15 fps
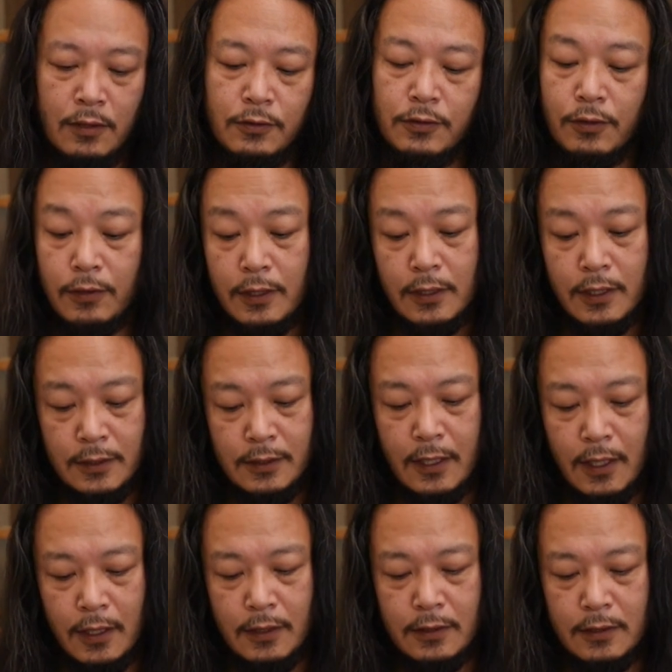So in this
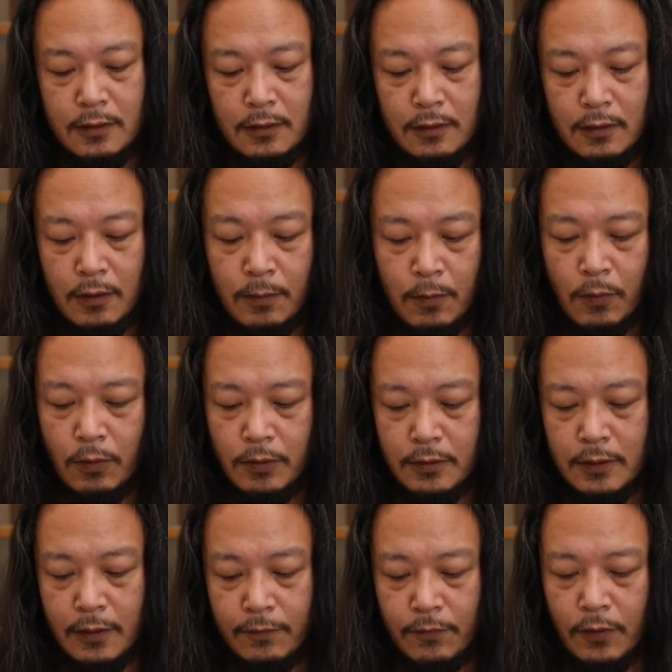case, of
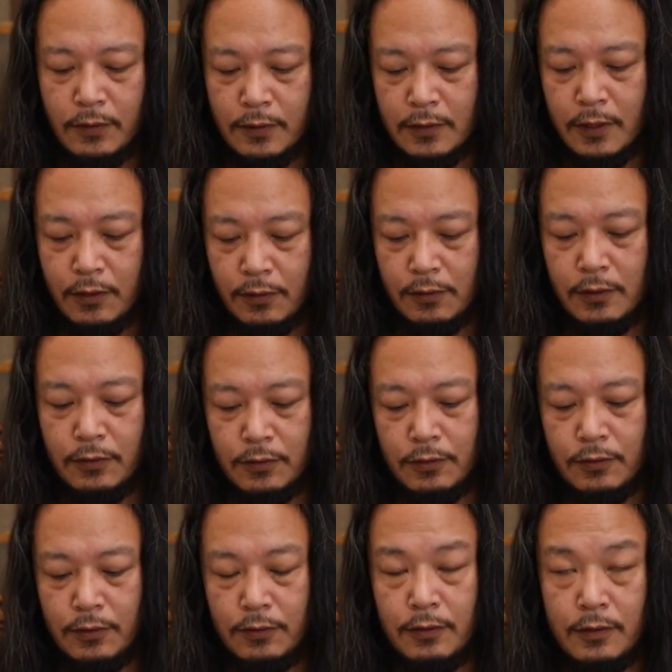course, like first thing you need to
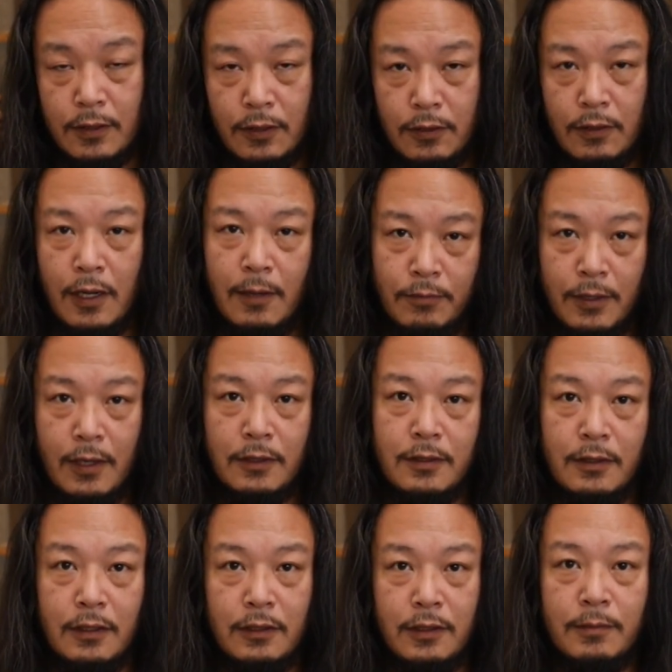do is like you have to
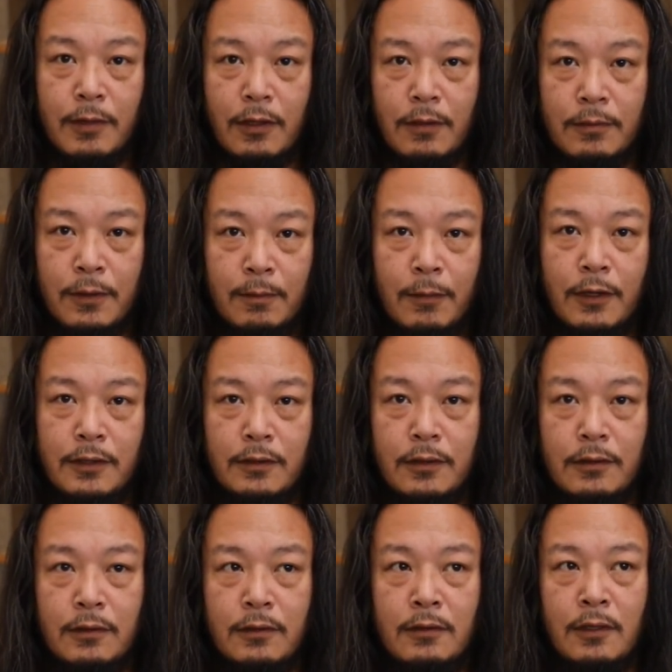actually develop the
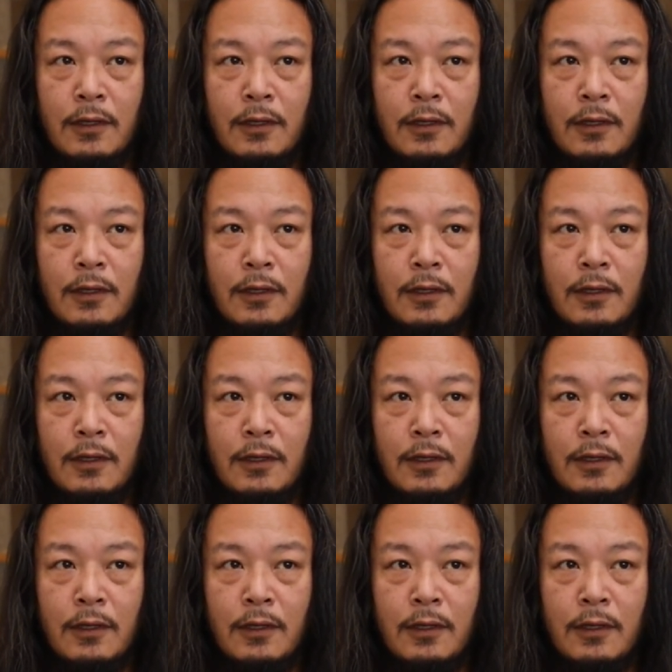muscle